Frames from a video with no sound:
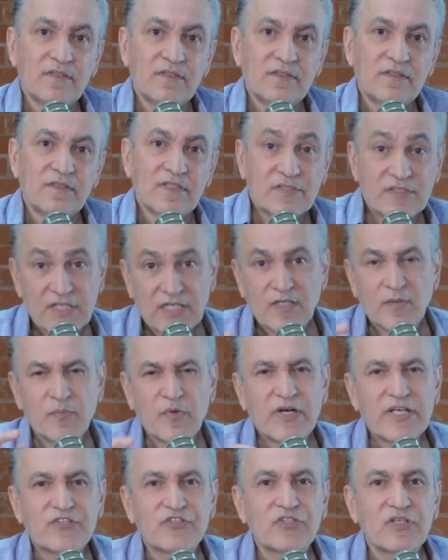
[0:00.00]
The
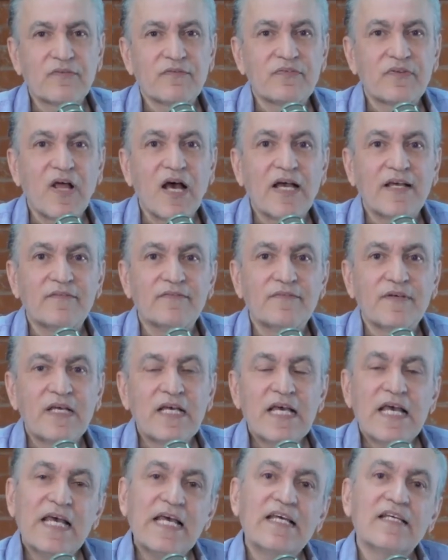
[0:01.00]
celebration of life
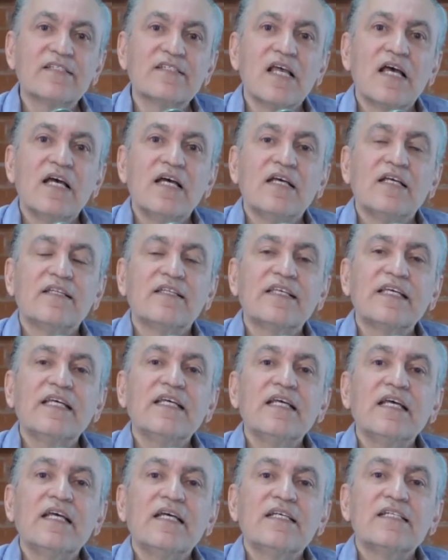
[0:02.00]
is
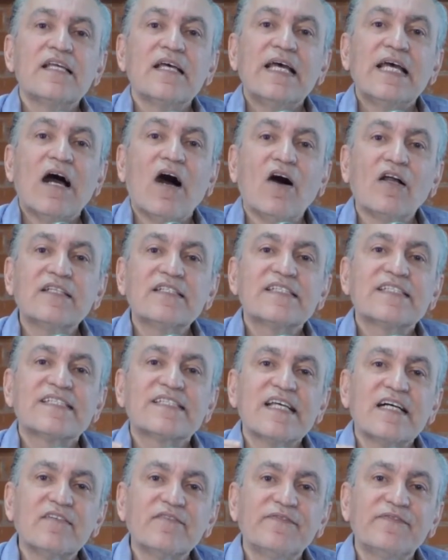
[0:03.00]
the
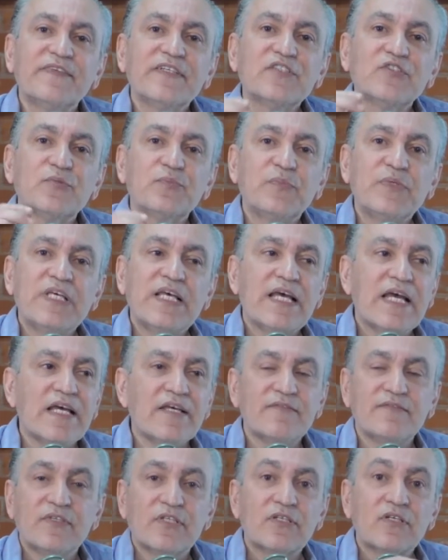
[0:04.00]
unselfish
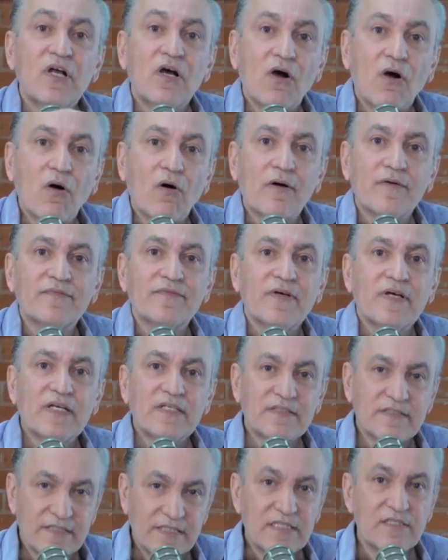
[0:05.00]
behavior of
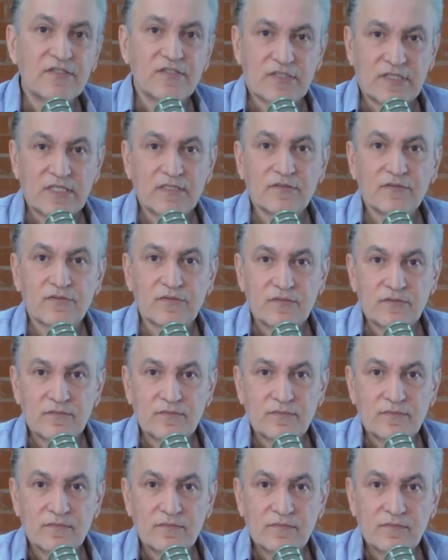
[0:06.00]
these cells.
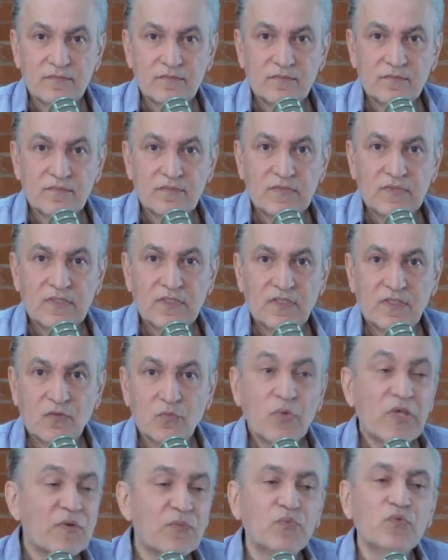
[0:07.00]

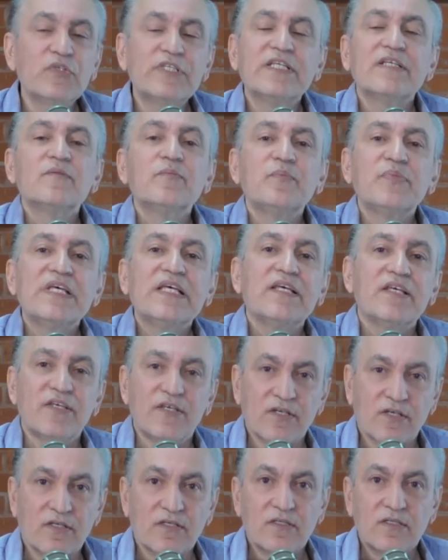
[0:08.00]
We wouldn't be
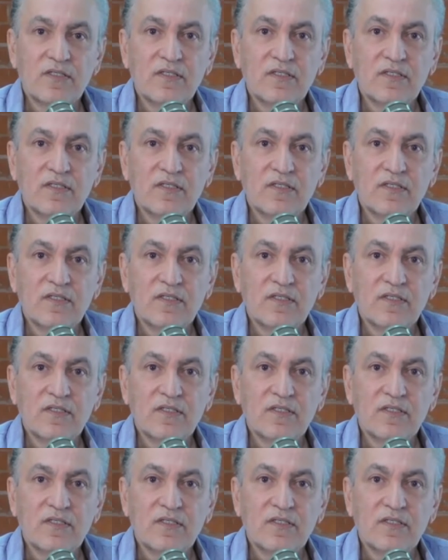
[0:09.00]
here